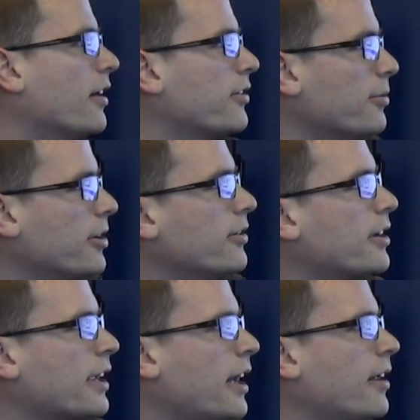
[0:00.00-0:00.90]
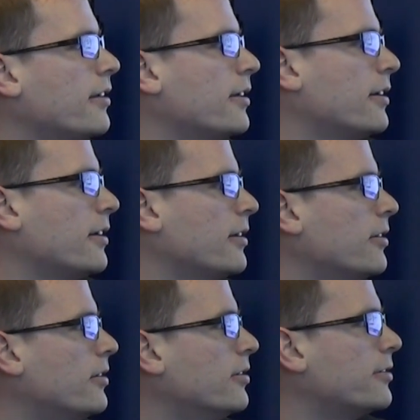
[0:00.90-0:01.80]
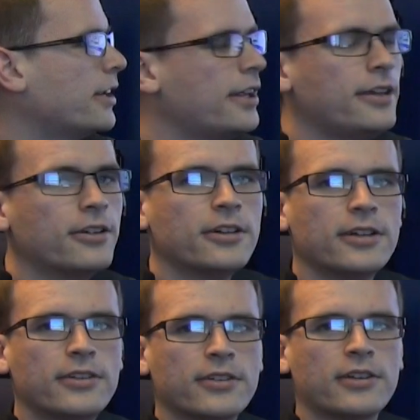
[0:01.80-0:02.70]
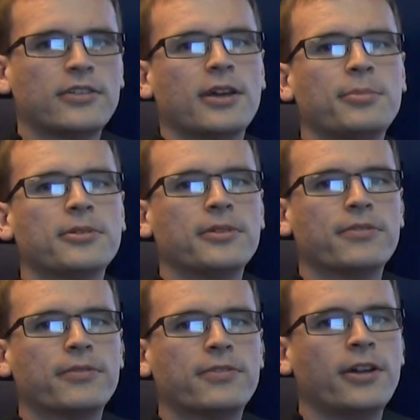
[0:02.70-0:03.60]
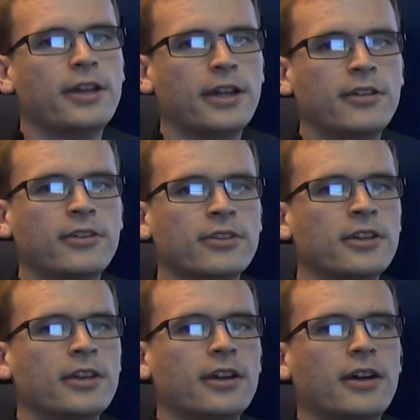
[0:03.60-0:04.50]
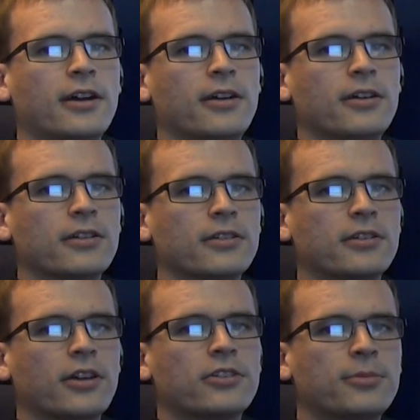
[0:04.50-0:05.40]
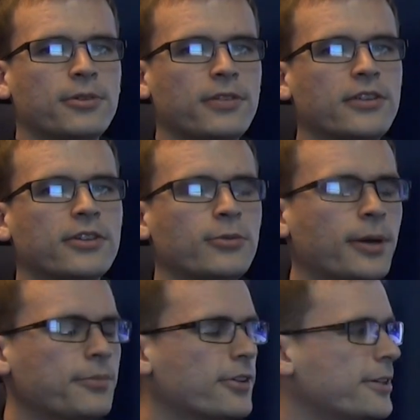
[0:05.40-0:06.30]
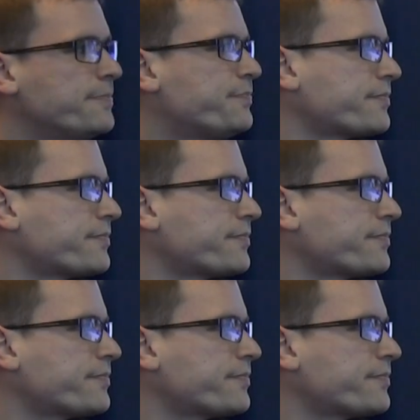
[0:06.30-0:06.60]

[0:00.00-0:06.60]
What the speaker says: So what you're looking at over here is an example of the front-end customer-facing website